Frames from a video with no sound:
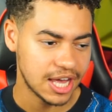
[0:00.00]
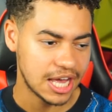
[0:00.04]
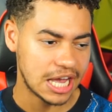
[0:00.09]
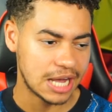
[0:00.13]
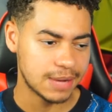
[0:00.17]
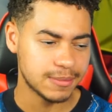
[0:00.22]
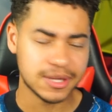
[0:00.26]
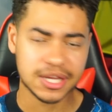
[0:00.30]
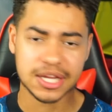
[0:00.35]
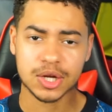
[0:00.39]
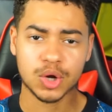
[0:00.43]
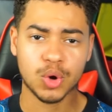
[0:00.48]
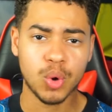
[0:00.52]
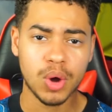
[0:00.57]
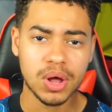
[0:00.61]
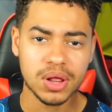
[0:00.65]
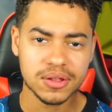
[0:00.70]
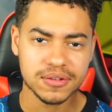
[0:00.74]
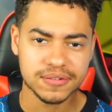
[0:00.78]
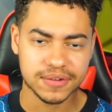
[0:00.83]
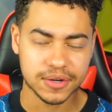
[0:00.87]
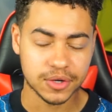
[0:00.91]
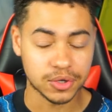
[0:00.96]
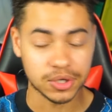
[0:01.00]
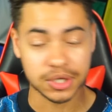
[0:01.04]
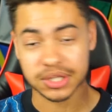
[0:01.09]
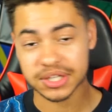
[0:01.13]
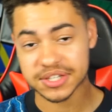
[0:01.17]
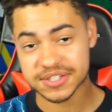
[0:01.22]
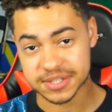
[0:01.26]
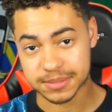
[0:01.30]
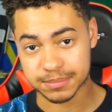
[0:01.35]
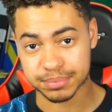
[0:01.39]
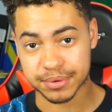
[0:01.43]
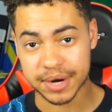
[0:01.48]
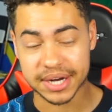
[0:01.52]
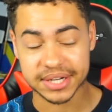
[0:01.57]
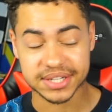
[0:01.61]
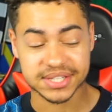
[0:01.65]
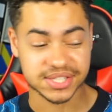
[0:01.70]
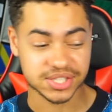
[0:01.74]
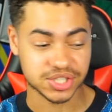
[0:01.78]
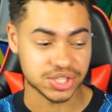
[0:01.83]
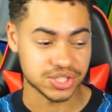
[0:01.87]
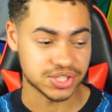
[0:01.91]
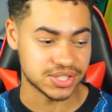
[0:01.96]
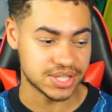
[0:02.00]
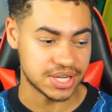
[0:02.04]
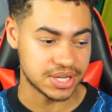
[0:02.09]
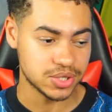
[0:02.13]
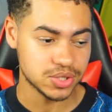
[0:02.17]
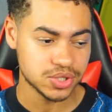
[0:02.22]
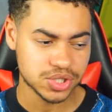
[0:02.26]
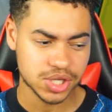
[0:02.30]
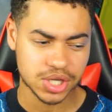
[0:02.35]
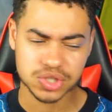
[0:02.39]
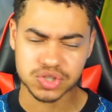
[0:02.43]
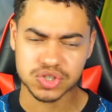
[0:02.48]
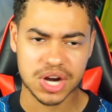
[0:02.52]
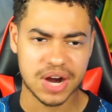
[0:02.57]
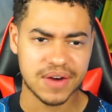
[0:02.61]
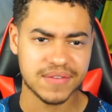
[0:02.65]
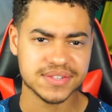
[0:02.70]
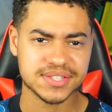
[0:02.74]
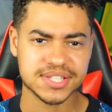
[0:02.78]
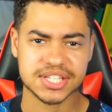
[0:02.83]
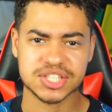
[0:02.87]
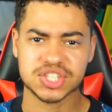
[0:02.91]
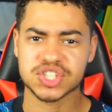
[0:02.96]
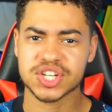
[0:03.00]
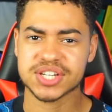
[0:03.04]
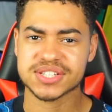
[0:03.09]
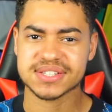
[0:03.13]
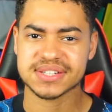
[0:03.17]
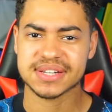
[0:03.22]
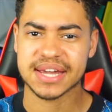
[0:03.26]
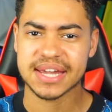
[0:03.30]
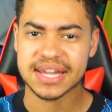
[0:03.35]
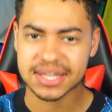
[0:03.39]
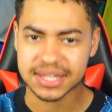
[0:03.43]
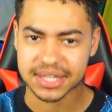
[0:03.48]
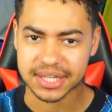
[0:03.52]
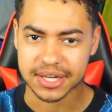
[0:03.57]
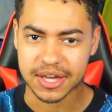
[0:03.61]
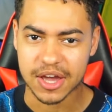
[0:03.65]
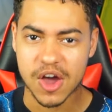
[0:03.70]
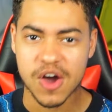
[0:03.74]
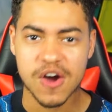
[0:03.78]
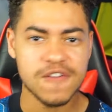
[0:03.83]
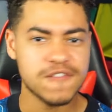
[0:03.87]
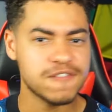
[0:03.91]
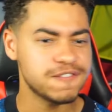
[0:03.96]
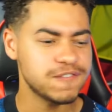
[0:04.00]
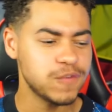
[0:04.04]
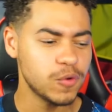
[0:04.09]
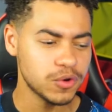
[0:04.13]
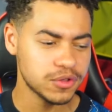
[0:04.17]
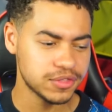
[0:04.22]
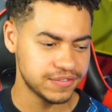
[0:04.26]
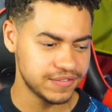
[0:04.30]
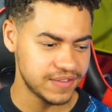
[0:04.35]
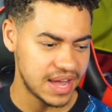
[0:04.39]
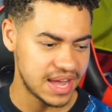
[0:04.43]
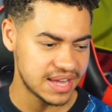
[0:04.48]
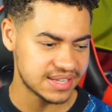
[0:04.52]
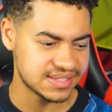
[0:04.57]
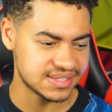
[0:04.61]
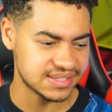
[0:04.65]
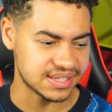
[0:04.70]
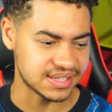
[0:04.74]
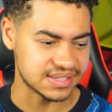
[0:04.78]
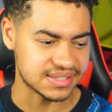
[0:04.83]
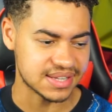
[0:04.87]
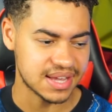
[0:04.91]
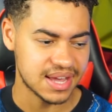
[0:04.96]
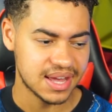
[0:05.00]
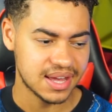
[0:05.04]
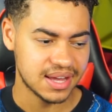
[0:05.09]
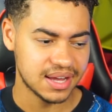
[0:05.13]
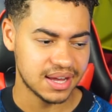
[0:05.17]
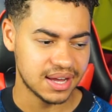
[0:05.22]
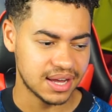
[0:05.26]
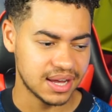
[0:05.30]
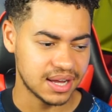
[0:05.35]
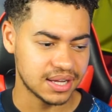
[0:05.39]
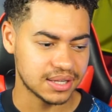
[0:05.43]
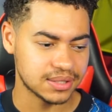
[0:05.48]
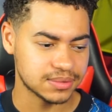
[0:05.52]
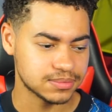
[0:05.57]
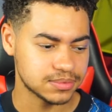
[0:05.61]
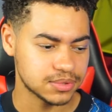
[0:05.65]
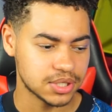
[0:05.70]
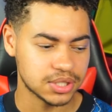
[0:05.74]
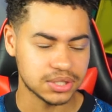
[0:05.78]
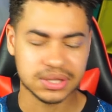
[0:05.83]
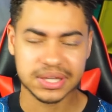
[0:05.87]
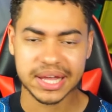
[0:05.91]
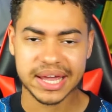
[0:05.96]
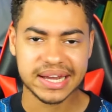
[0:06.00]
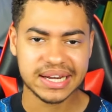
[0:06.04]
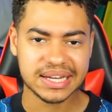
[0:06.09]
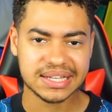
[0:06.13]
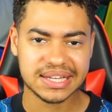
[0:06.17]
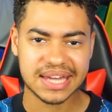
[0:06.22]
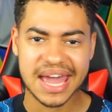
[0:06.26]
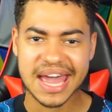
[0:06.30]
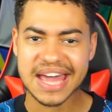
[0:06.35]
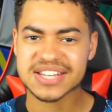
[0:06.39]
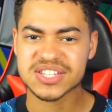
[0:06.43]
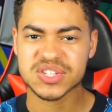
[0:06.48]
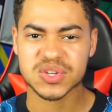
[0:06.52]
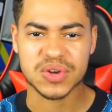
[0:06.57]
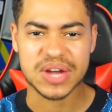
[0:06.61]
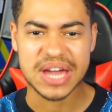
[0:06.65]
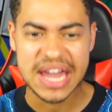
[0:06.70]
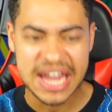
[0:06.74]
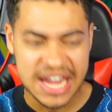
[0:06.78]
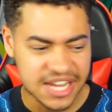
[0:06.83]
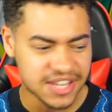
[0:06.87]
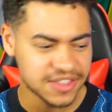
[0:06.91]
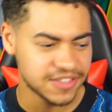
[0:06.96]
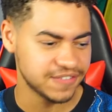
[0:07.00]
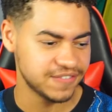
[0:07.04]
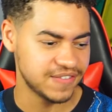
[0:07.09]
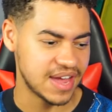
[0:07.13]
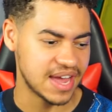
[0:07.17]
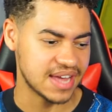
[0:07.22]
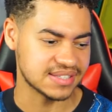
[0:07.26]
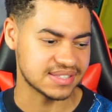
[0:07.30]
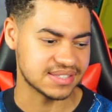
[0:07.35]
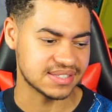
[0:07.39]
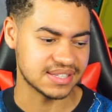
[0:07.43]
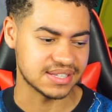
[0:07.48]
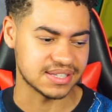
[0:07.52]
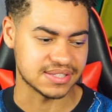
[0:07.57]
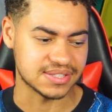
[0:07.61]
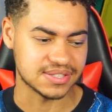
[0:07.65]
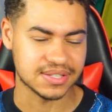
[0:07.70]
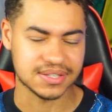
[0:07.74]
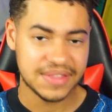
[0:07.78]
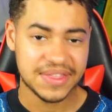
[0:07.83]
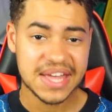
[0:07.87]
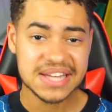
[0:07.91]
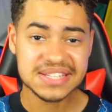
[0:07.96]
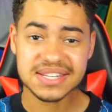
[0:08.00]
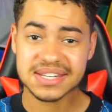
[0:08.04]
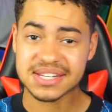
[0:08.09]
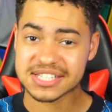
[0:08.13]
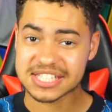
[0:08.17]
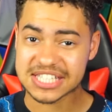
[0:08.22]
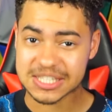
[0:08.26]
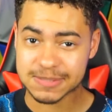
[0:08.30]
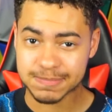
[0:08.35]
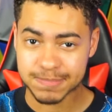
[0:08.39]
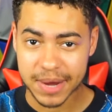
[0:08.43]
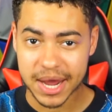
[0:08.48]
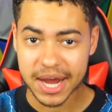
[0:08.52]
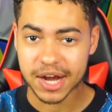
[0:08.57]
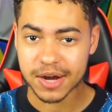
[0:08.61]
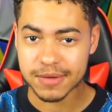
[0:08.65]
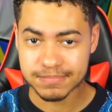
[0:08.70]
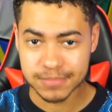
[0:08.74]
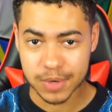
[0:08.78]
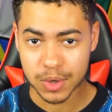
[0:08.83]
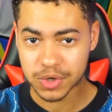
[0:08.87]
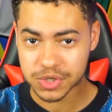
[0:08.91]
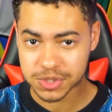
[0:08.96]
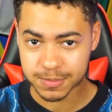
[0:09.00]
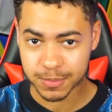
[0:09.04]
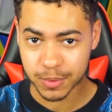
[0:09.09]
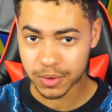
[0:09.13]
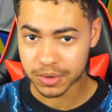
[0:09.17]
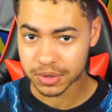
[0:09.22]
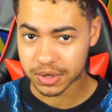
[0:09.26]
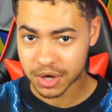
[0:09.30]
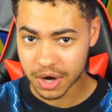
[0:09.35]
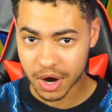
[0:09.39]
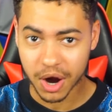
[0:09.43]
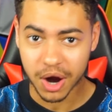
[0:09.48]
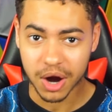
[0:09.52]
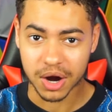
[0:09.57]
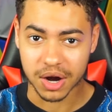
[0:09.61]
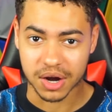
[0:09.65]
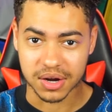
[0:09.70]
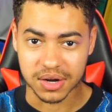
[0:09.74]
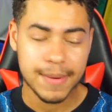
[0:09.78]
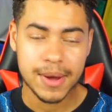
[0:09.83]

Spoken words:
I mean, at least in practice, you saw drivers like Justin Haley, fourth fastest, Landon Castle, eighth fastest, and that's an Aspire Motorsport car.